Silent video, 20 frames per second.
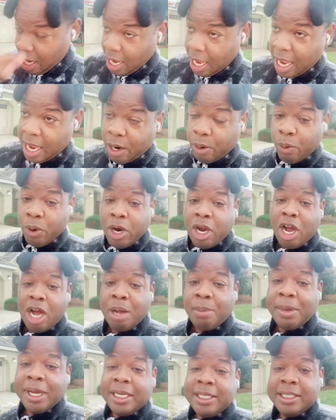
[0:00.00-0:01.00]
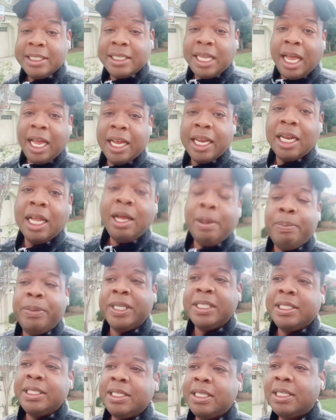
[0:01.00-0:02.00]
and work on my side
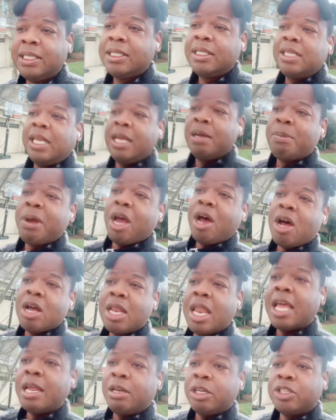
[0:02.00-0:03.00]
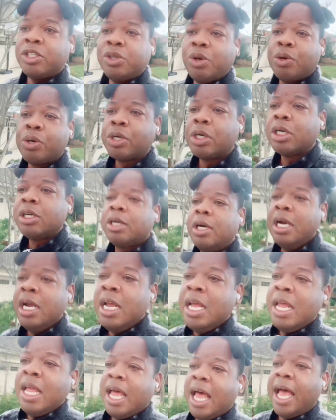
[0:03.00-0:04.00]
business, my online store,
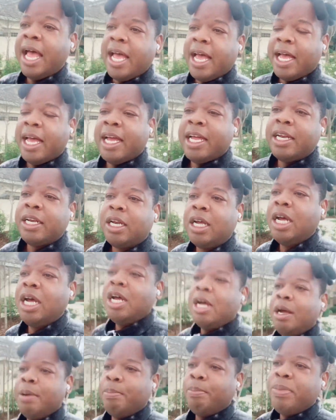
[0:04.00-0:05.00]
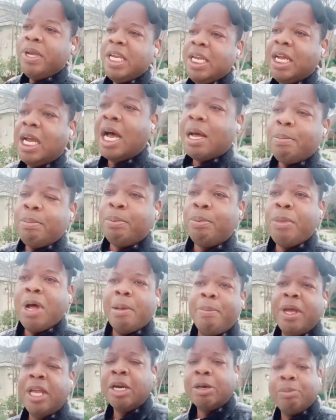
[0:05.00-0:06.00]
and become a
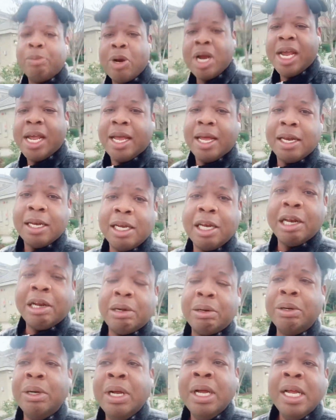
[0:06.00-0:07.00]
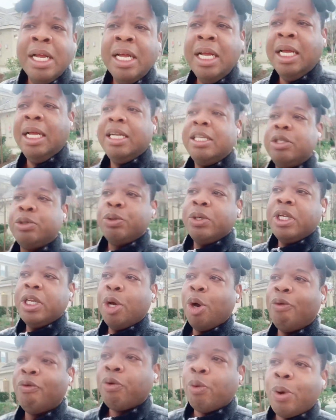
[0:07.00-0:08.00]
better brand, you know? It's really
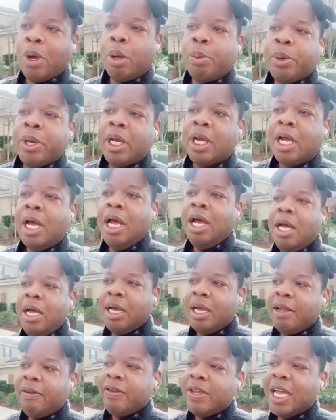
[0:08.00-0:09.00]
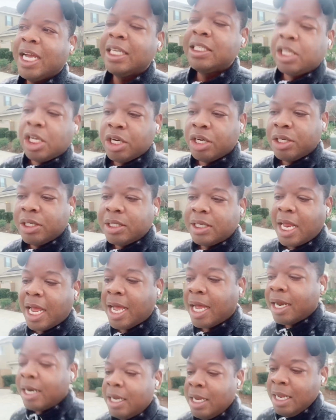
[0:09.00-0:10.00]
overwhelming. If you guys
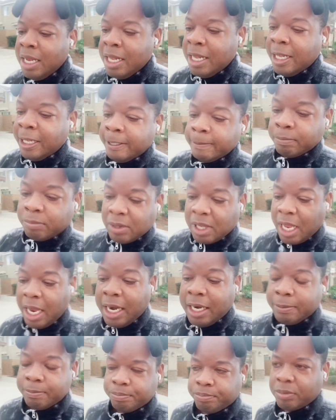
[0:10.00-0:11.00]
understand, like,